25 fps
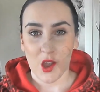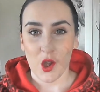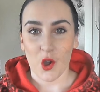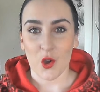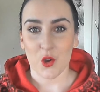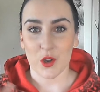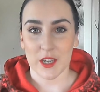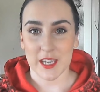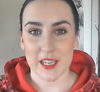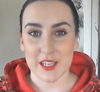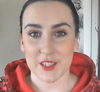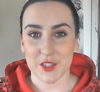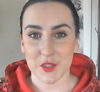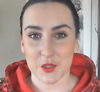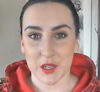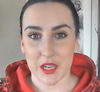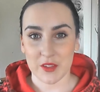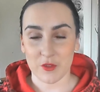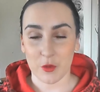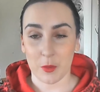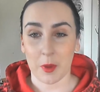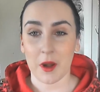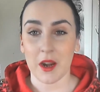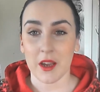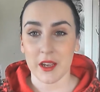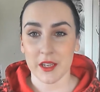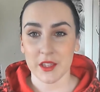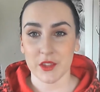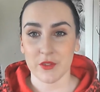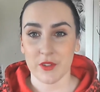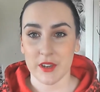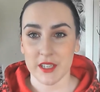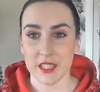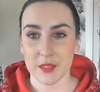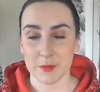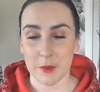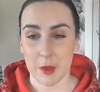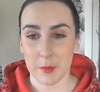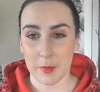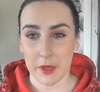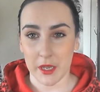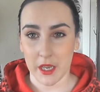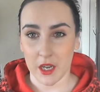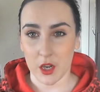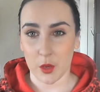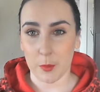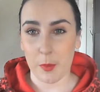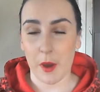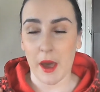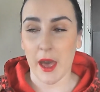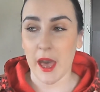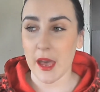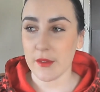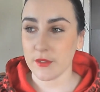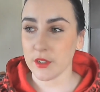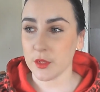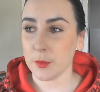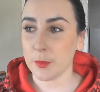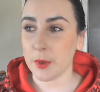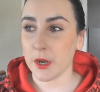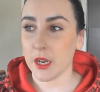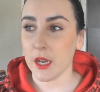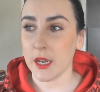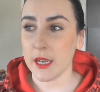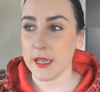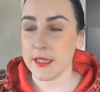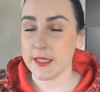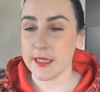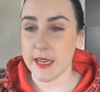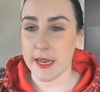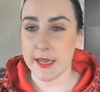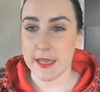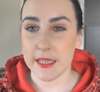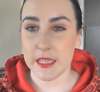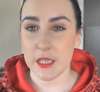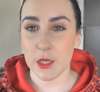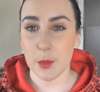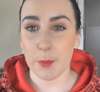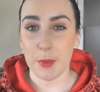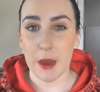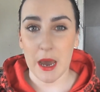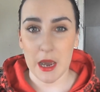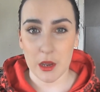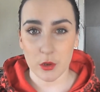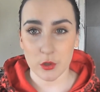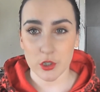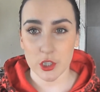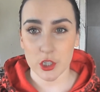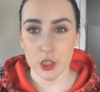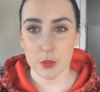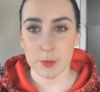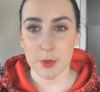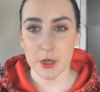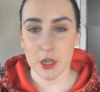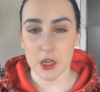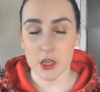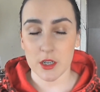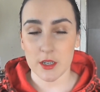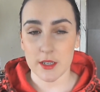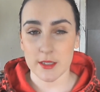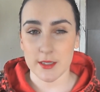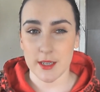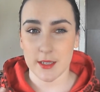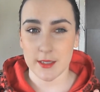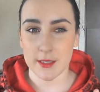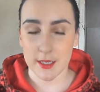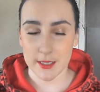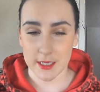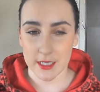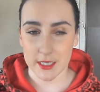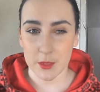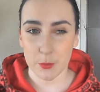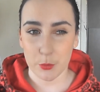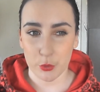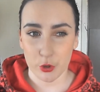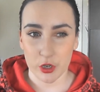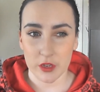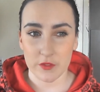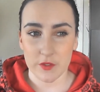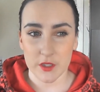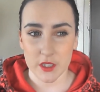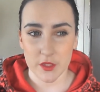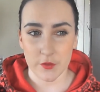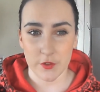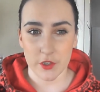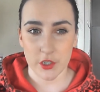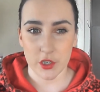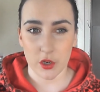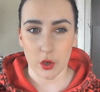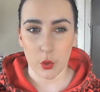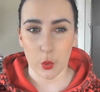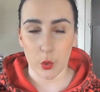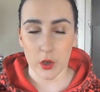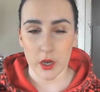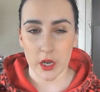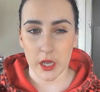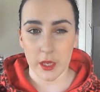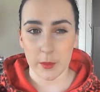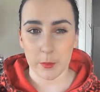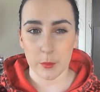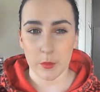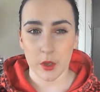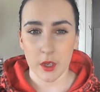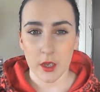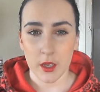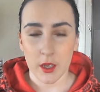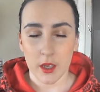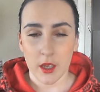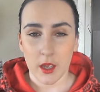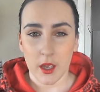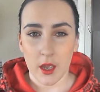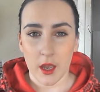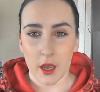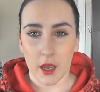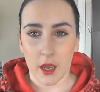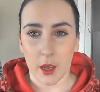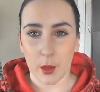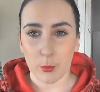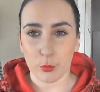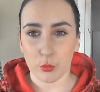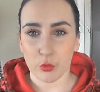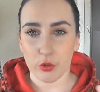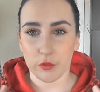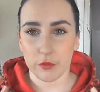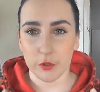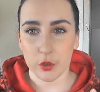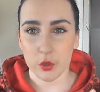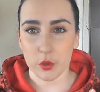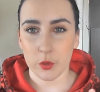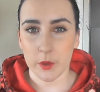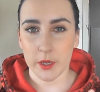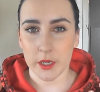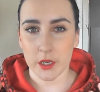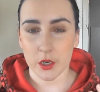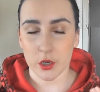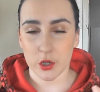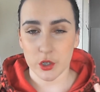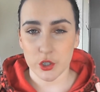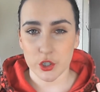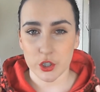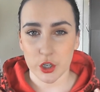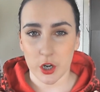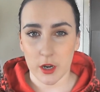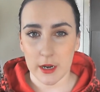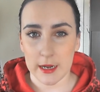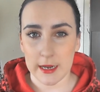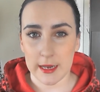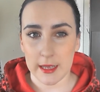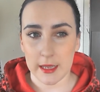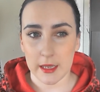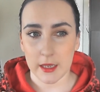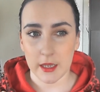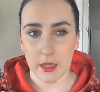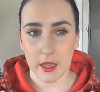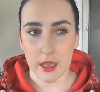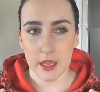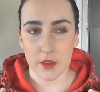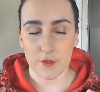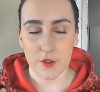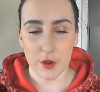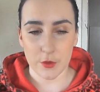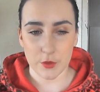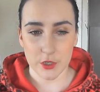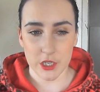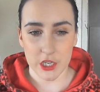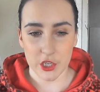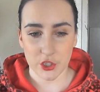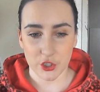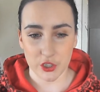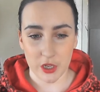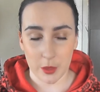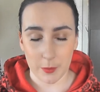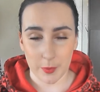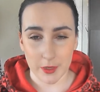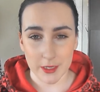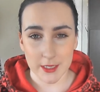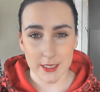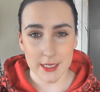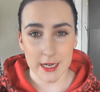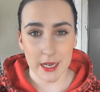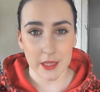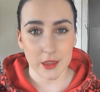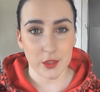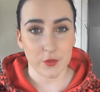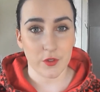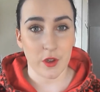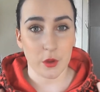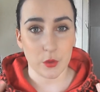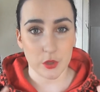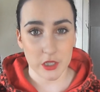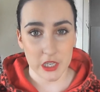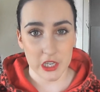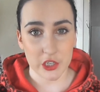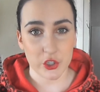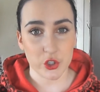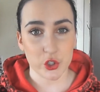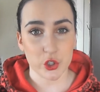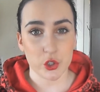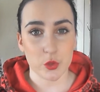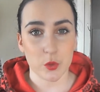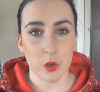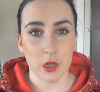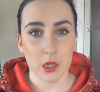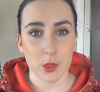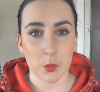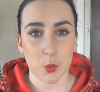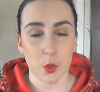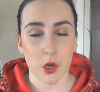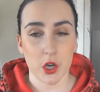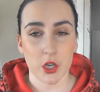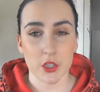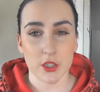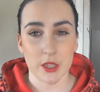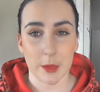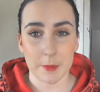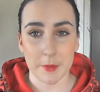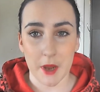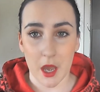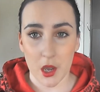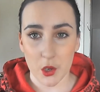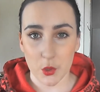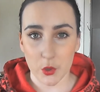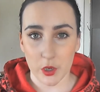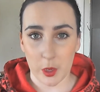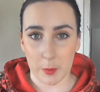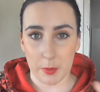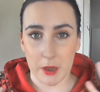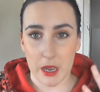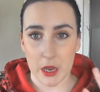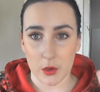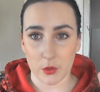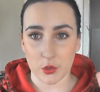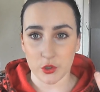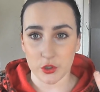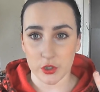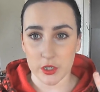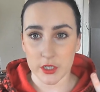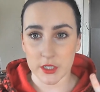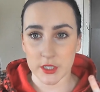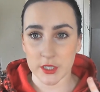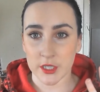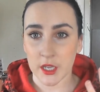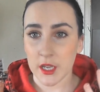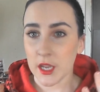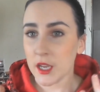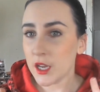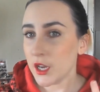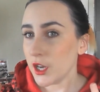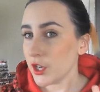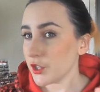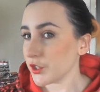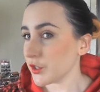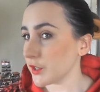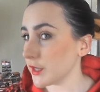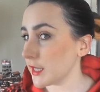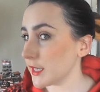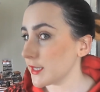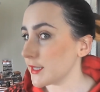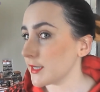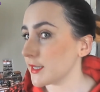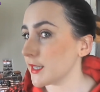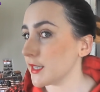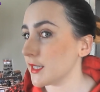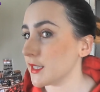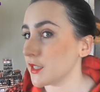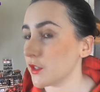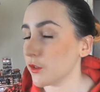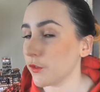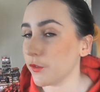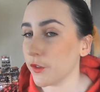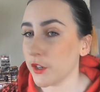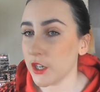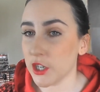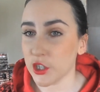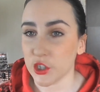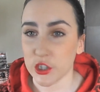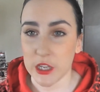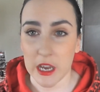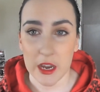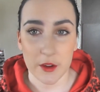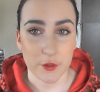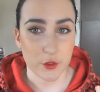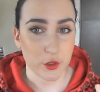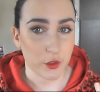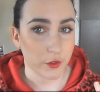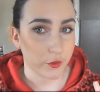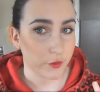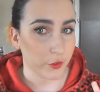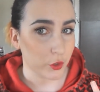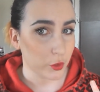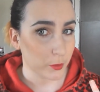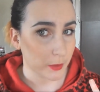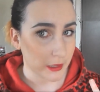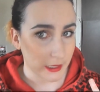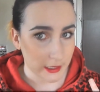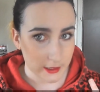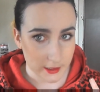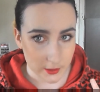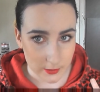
Okay, so I've applied the rest of my makeup. I haven't applied any powder because, as I said in a previous video, when I'm reviewing or trialing a foundation, I want to let the foundation do all the work, so I'm not going to powder it. So this is the finish after a few minutes.